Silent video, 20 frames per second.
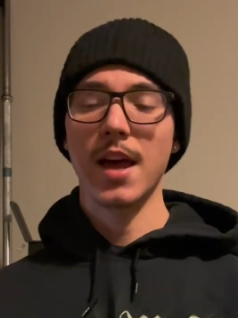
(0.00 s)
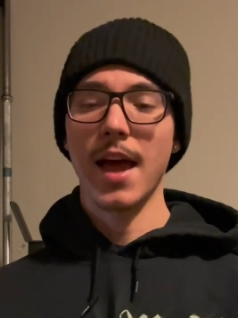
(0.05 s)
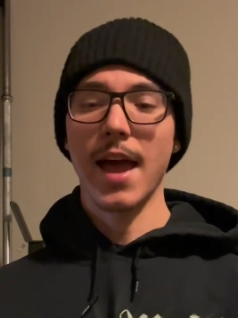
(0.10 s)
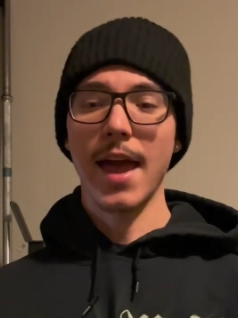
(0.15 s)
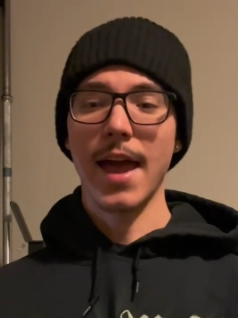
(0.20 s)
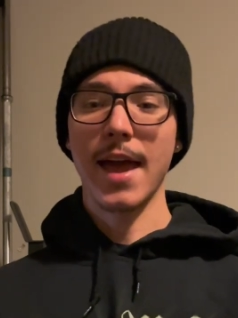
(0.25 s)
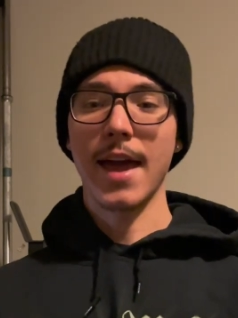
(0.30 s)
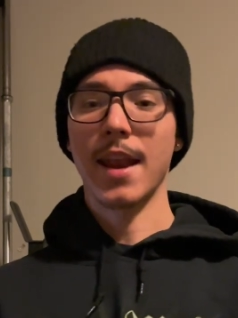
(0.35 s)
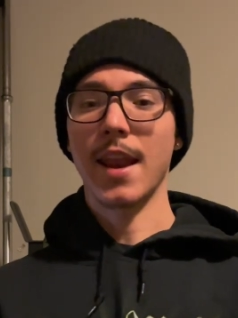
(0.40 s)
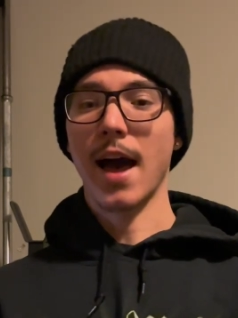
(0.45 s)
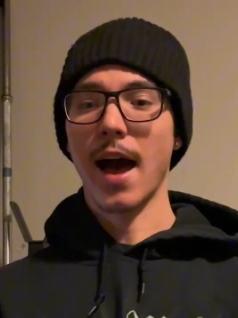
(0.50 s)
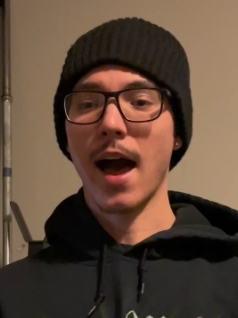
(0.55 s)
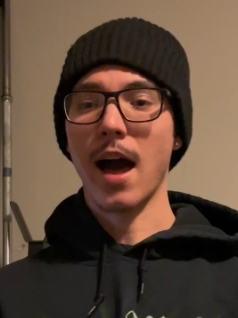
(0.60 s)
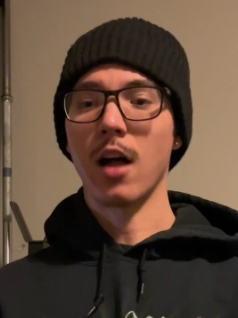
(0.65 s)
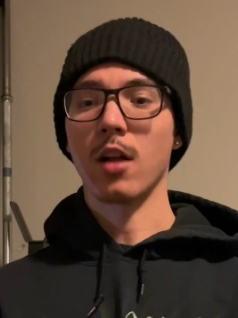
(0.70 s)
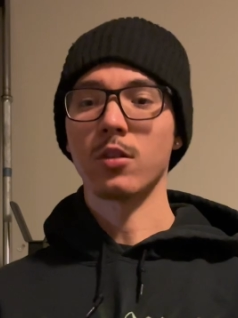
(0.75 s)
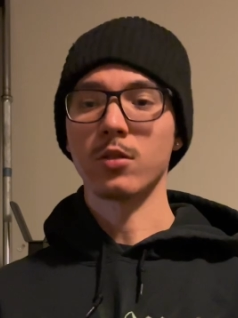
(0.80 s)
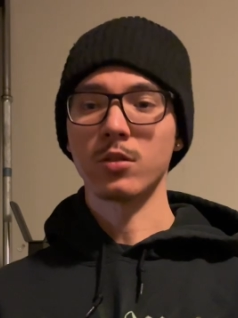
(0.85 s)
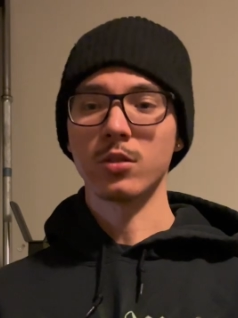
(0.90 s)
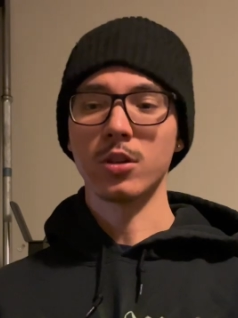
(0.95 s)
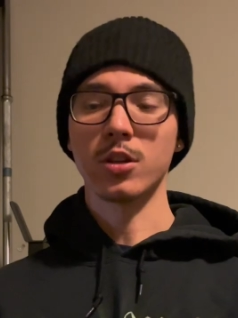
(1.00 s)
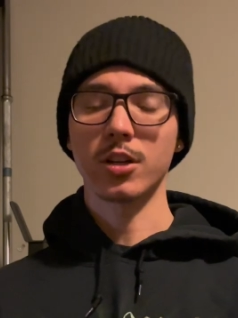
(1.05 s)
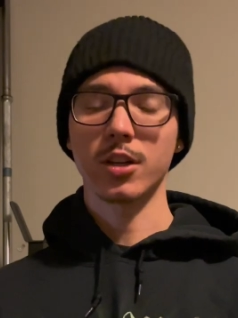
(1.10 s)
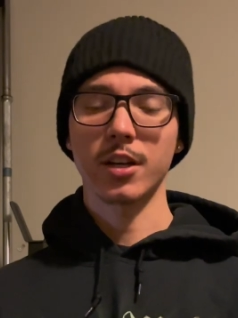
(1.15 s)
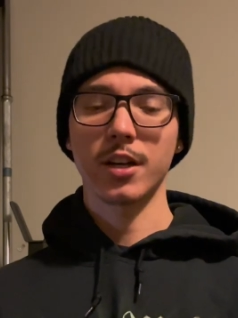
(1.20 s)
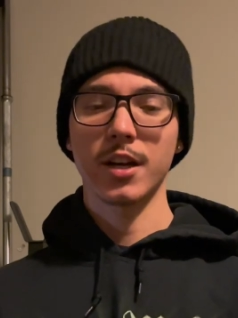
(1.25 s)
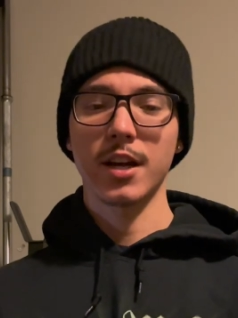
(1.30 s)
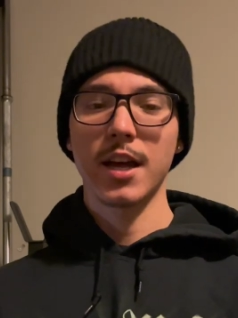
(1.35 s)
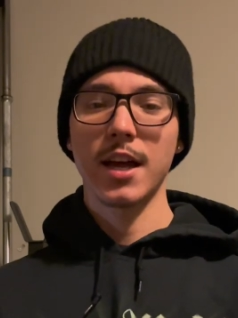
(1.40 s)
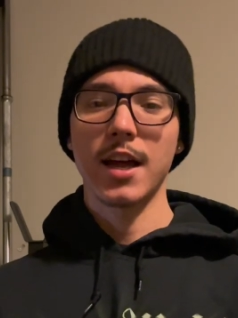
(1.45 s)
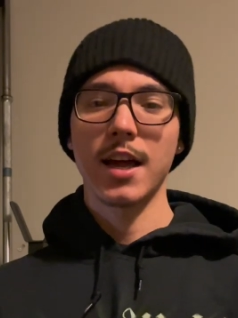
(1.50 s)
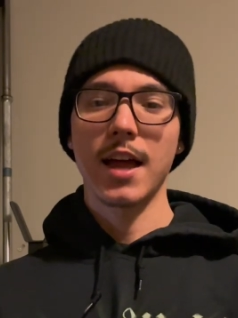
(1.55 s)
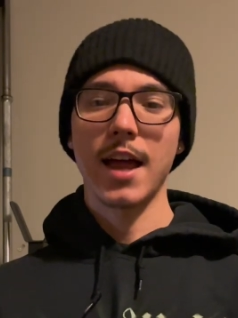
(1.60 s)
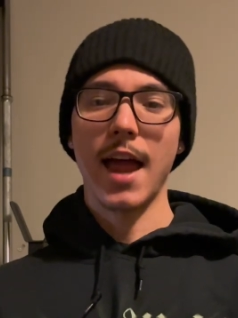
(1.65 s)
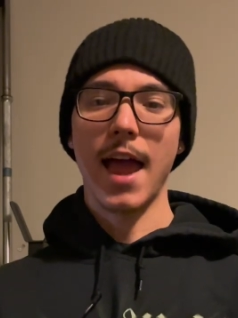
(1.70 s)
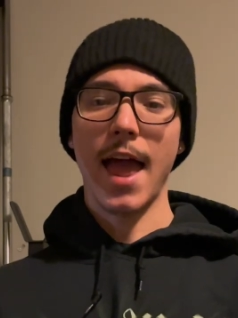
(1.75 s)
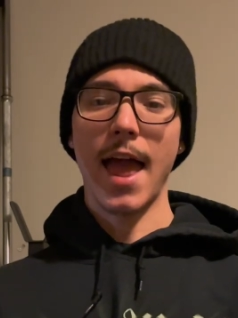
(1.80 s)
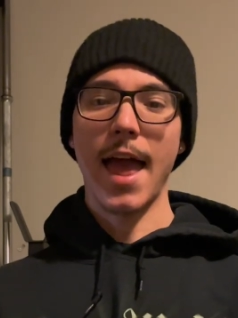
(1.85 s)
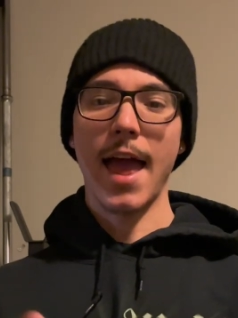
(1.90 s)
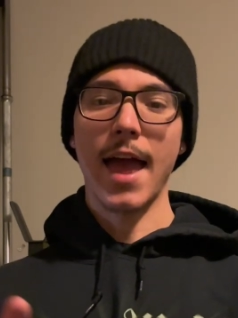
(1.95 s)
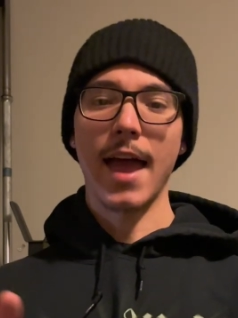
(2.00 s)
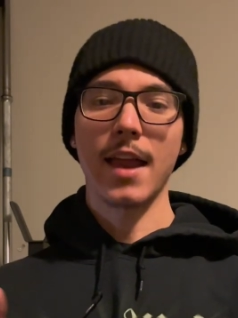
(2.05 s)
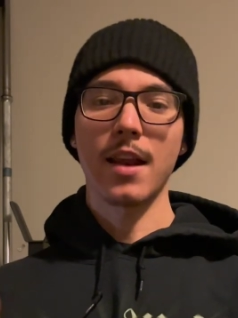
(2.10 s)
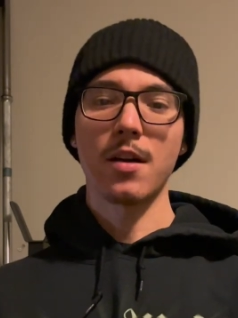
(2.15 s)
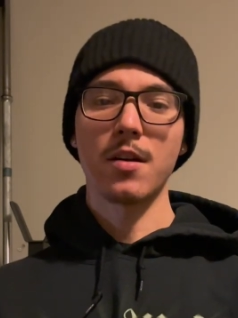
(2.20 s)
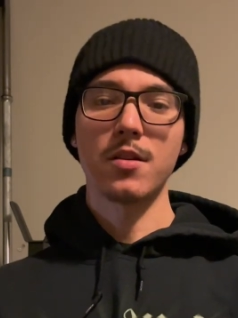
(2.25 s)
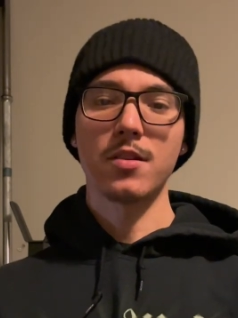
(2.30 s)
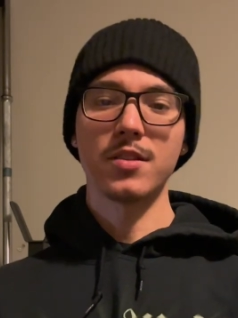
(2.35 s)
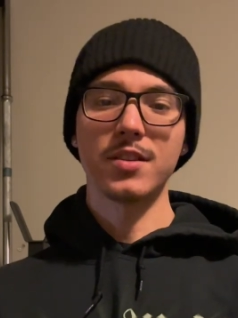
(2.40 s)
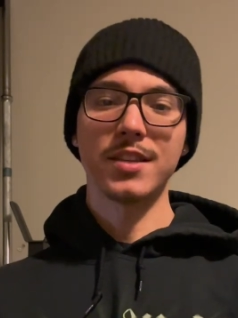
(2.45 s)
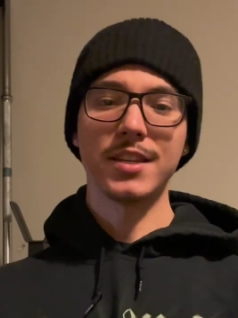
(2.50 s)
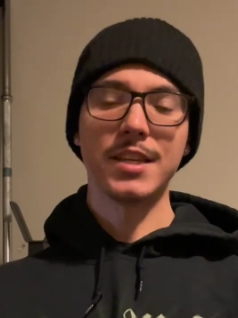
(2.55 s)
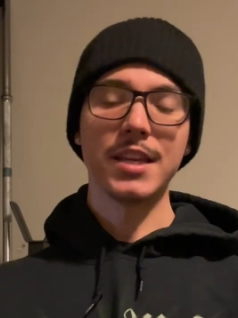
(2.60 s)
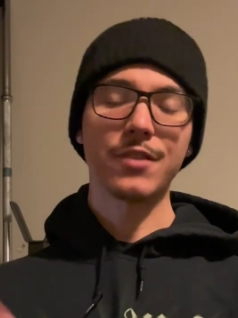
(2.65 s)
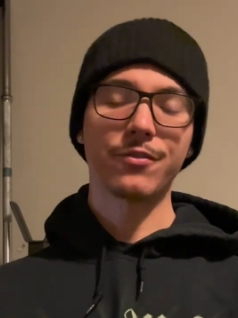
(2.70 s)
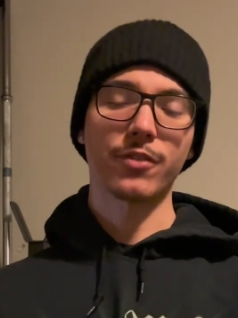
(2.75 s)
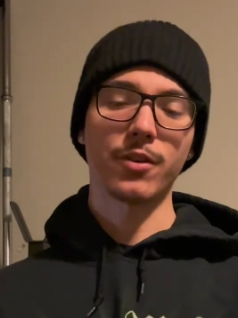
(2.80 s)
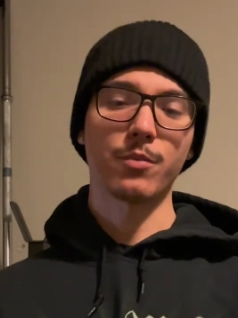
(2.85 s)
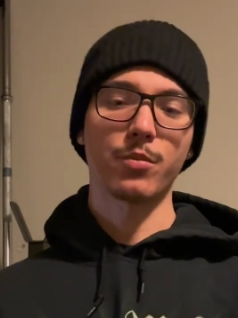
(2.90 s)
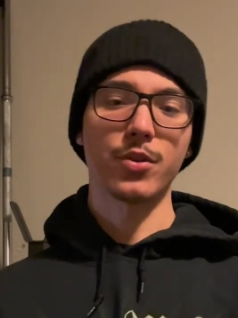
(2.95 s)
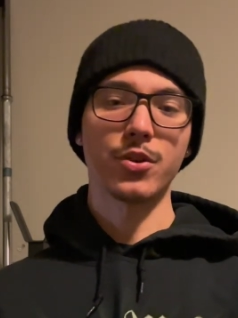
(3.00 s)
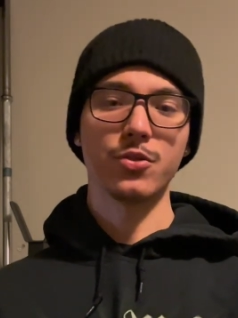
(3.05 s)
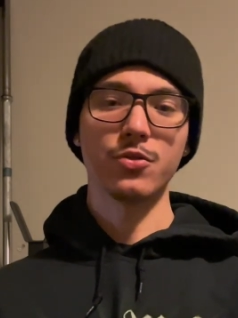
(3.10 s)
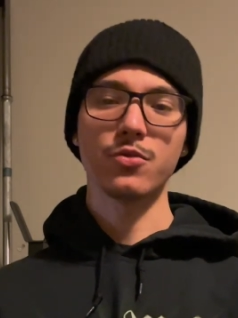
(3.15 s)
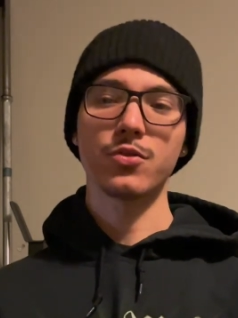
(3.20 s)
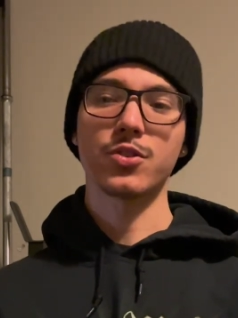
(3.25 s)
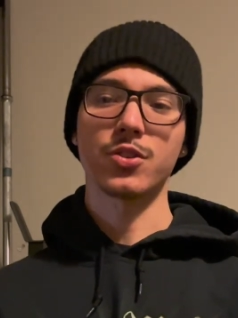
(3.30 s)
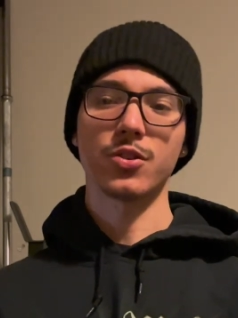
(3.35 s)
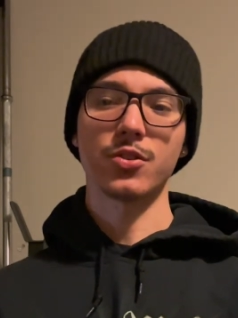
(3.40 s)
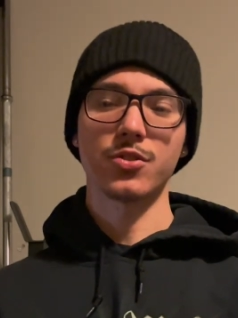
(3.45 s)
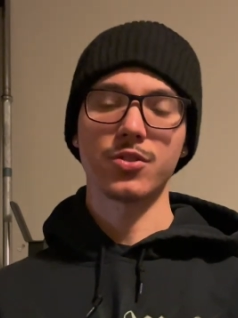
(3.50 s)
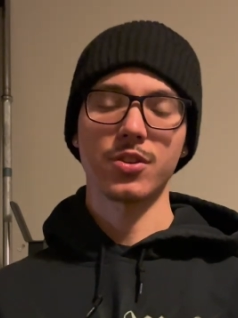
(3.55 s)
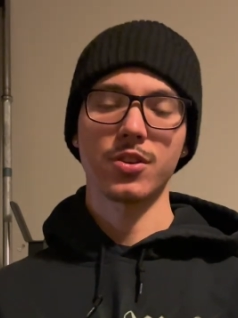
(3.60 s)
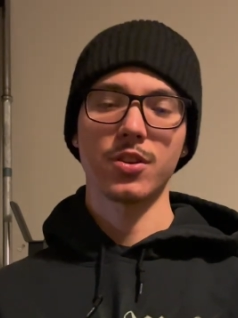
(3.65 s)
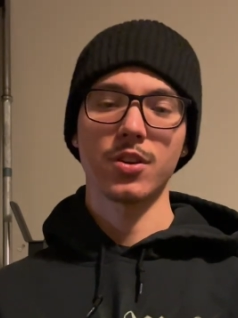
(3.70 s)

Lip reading: and I'll look at different producers.